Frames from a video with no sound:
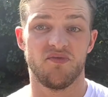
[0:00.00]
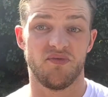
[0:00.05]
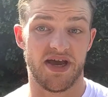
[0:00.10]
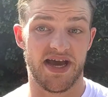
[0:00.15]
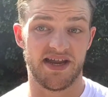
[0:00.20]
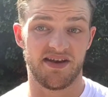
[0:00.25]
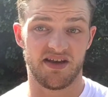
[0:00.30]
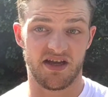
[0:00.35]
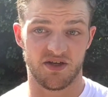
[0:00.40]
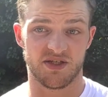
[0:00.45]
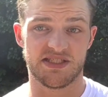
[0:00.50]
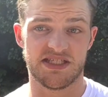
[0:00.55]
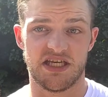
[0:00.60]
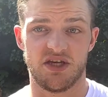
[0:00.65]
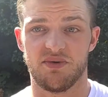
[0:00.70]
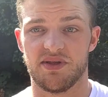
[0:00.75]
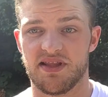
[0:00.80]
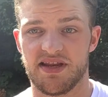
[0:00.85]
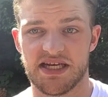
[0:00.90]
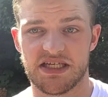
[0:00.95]
and I'll see you
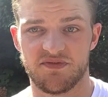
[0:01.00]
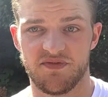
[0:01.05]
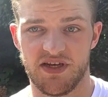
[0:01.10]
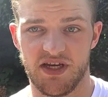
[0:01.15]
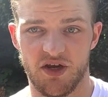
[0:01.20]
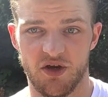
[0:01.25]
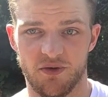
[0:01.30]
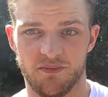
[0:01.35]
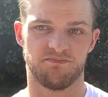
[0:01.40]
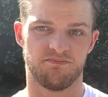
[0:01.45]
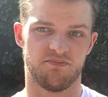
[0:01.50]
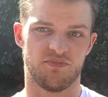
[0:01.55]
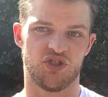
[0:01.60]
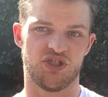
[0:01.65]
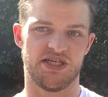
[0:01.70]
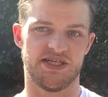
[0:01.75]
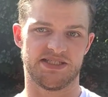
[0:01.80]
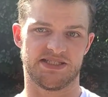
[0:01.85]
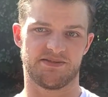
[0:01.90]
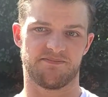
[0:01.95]
in the next video.
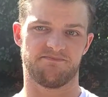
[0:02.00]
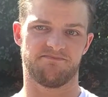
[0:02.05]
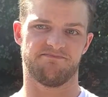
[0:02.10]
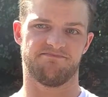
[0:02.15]
Cheers.